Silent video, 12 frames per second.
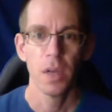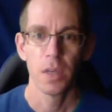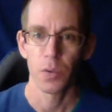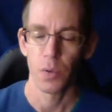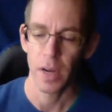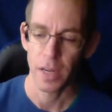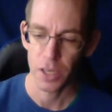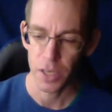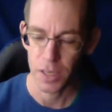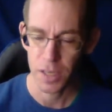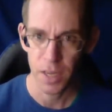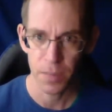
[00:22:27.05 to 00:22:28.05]
So we're not
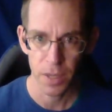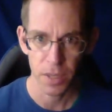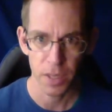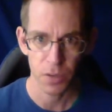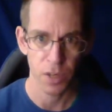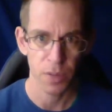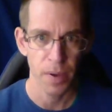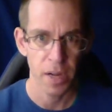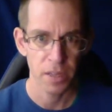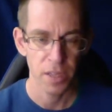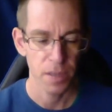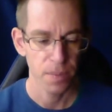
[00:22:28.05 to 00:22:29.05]
just stimulus
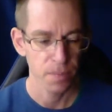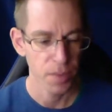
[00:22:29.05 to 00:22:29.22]
response